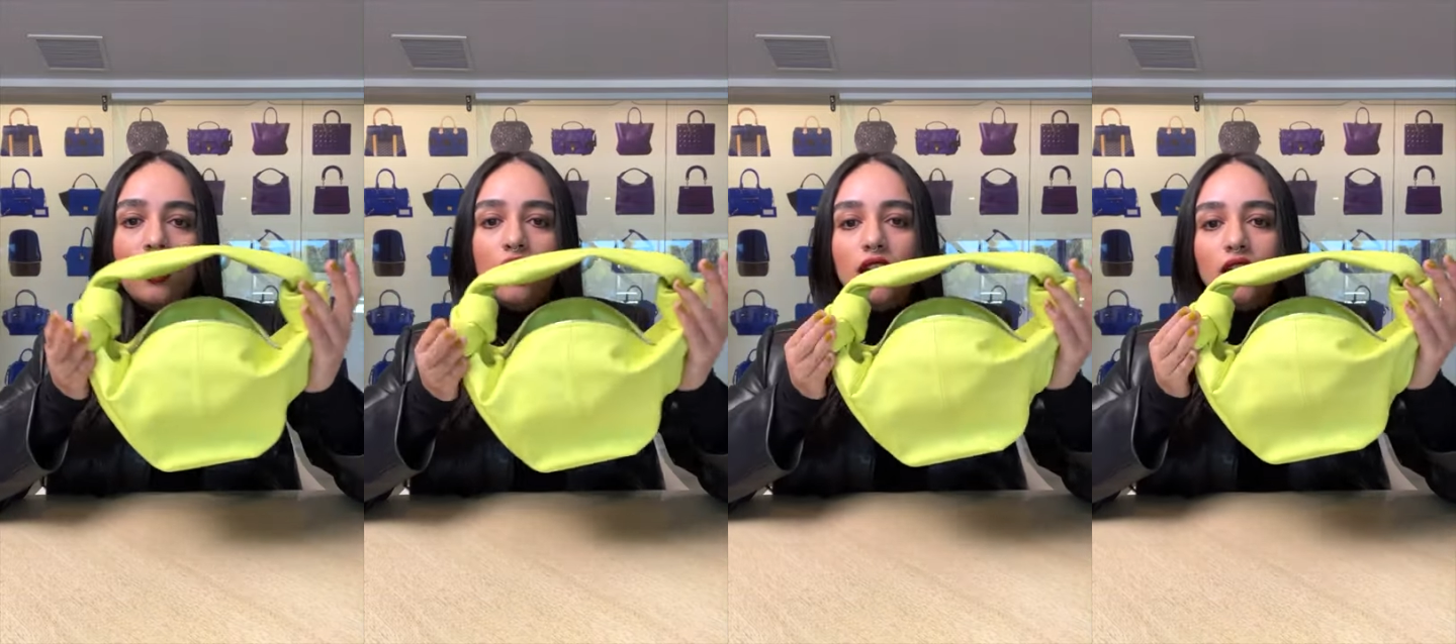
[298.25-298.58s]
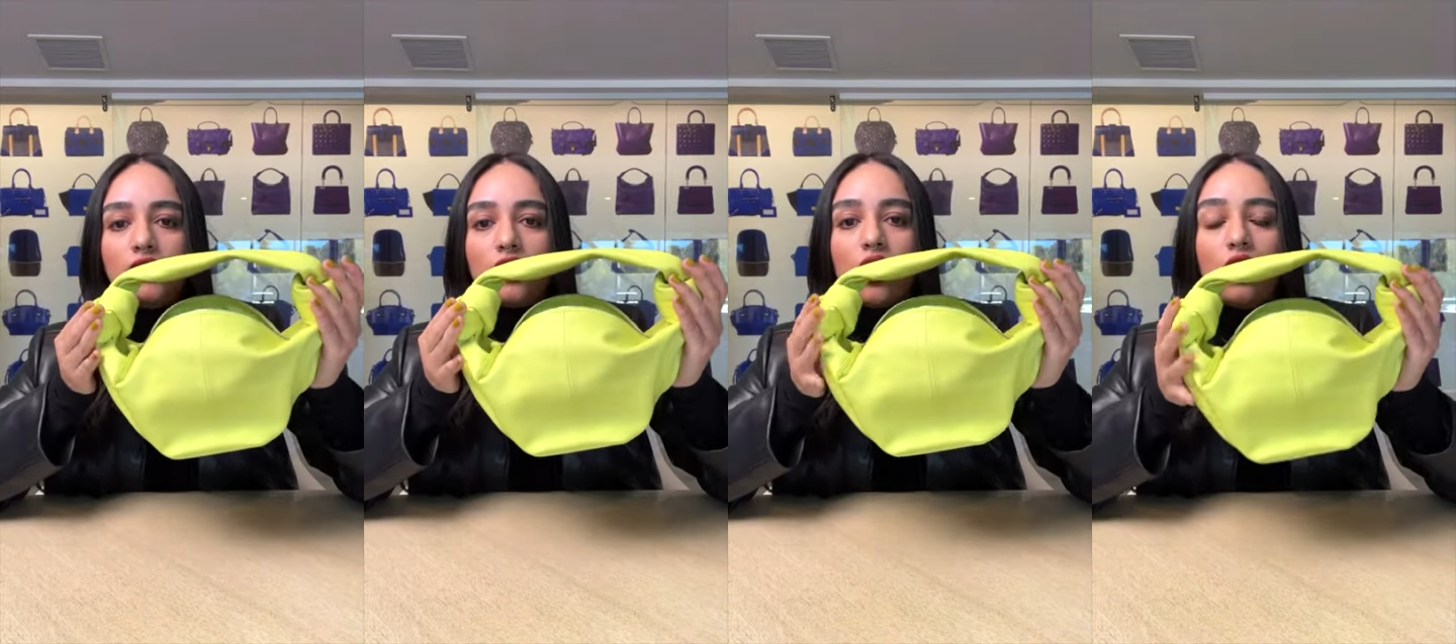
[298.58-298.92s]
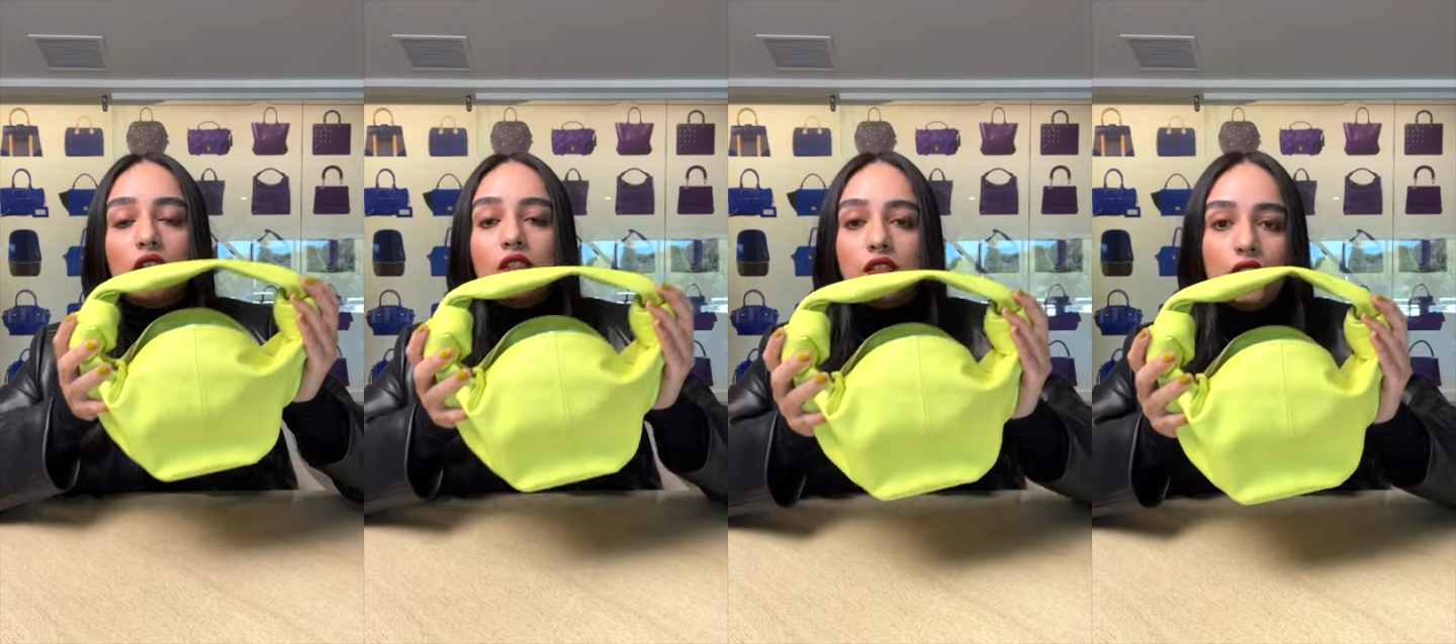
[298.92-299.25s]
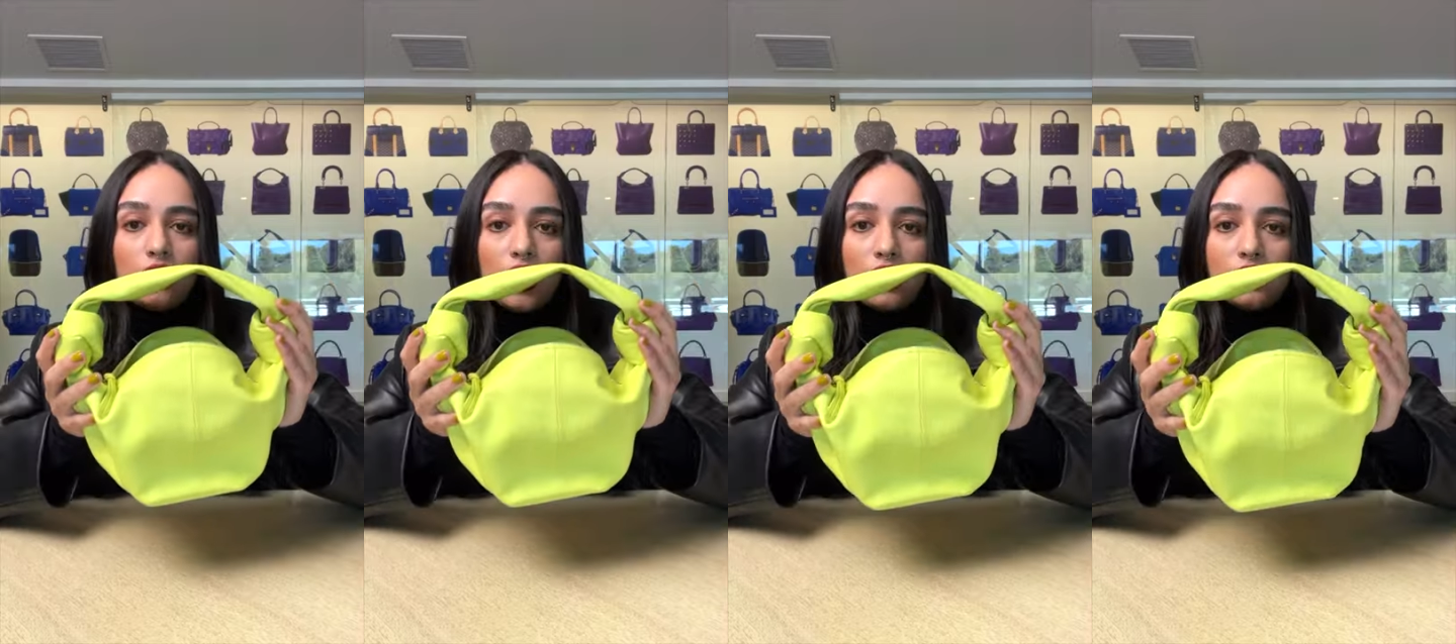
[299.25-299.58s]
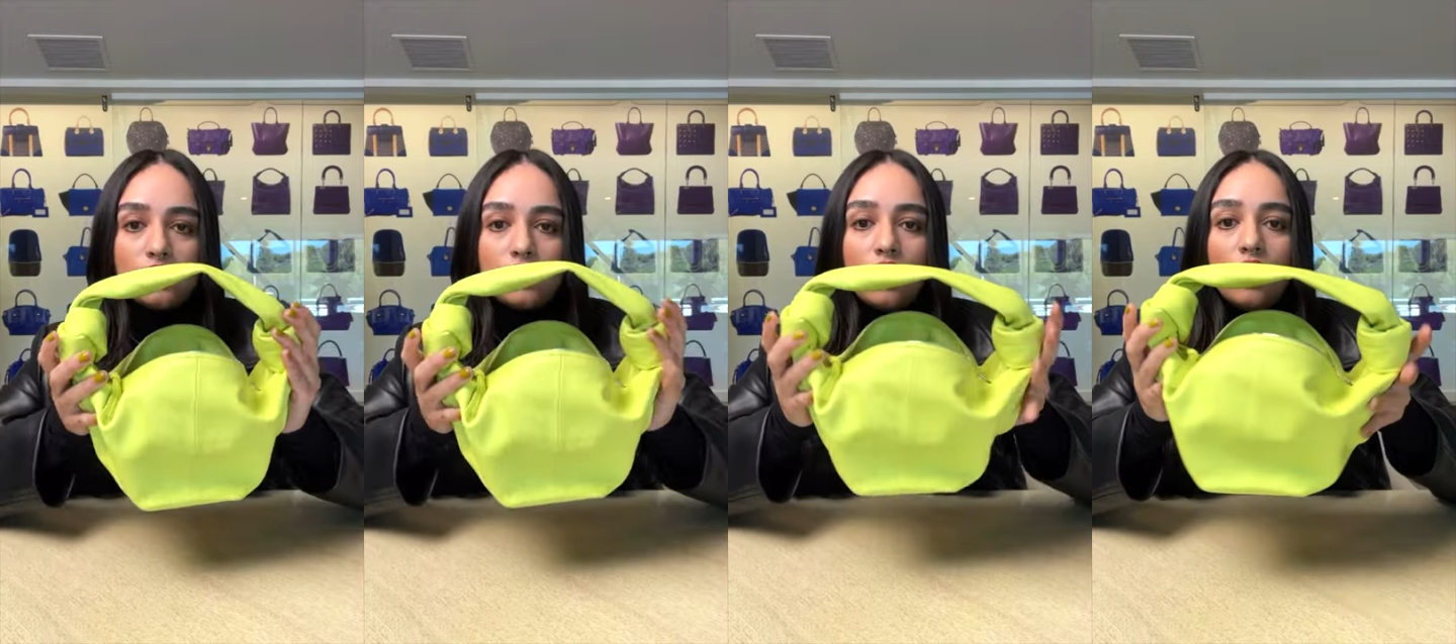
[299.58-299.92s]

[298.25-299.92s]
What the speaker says: is called seagrass.